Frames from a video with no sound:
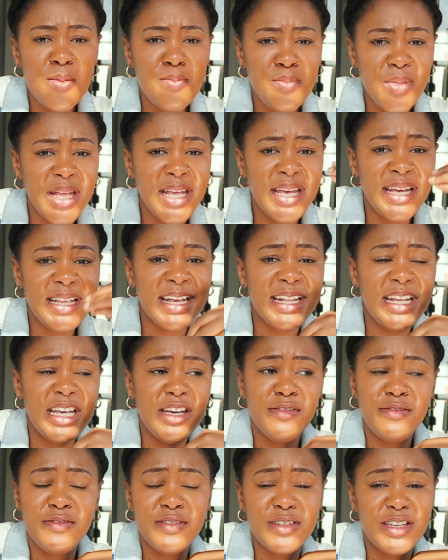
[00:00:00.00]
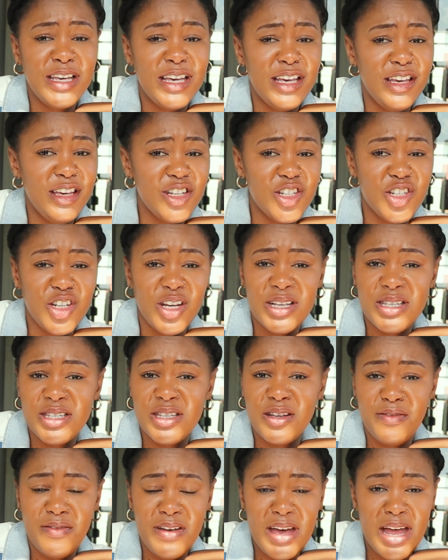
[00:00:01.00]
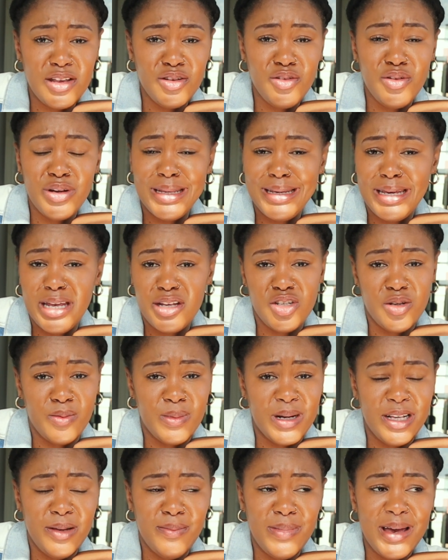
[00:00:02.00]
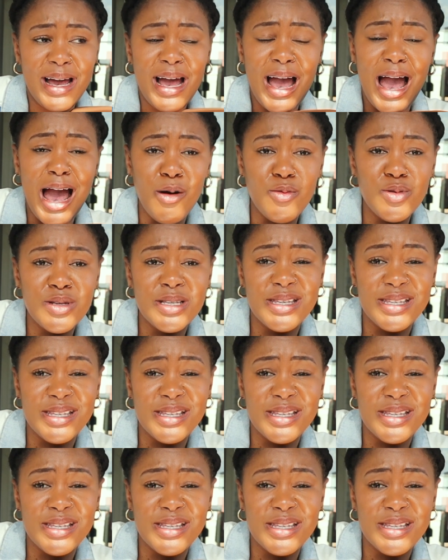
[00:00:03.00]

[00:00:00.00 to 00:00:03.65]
meaning that if ish hits the fan, you're gonna get your money back. I was